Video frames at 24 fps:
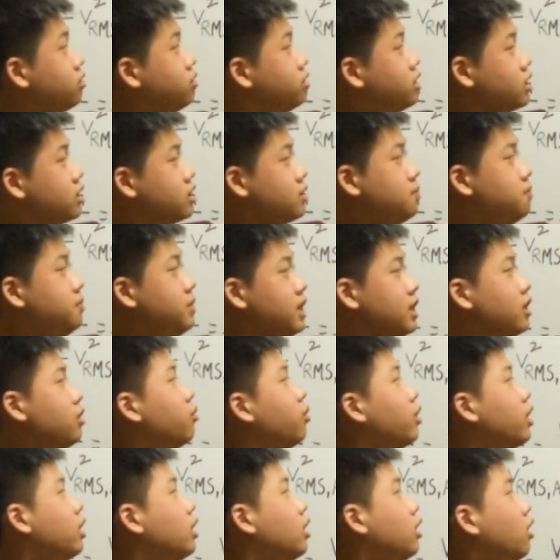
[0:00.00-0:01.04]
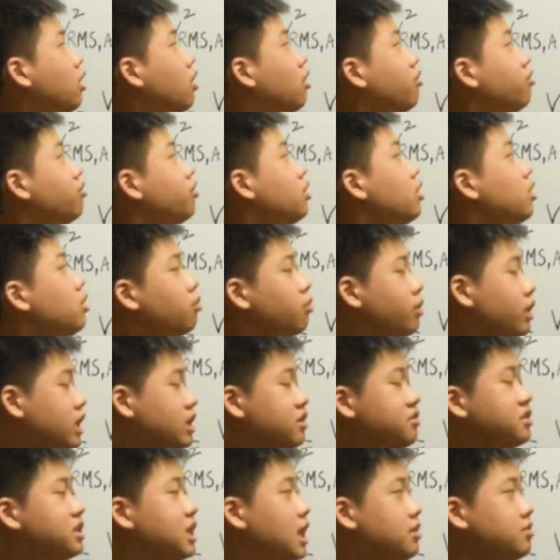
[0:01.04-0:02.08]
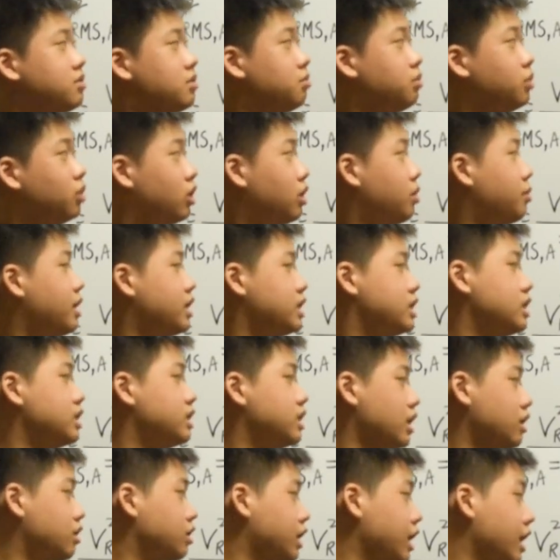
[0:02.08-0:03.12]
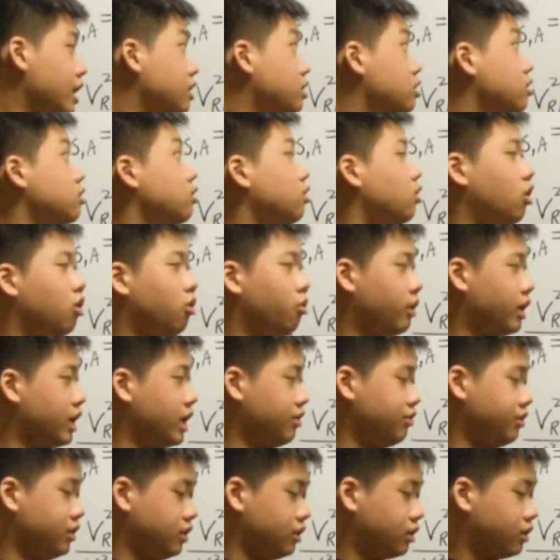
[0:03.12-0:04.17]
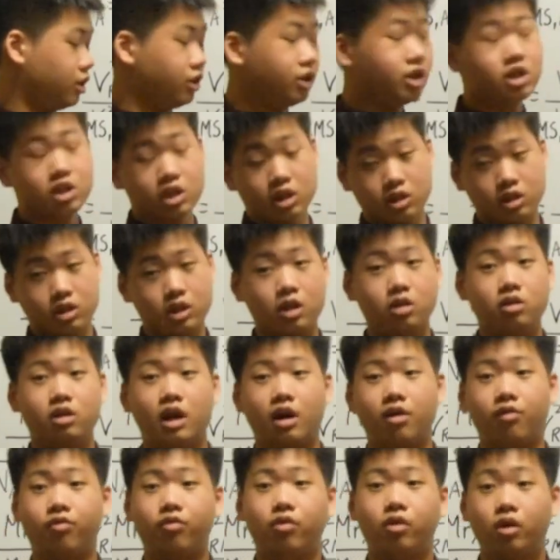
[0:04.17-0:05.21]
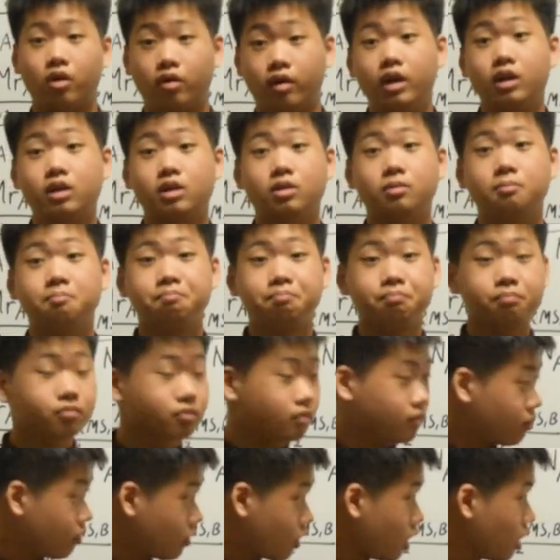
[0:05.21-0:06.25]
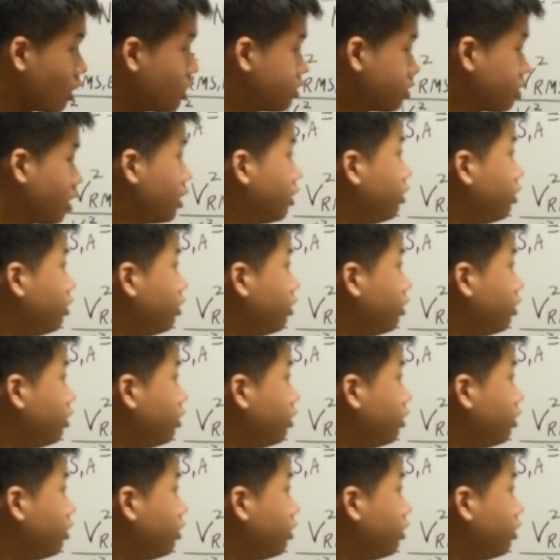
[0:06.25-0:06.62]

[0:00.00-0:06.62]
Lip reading: Just be aware of whatever types of molar masses that you get, or whatever conditions that you have, alright? So I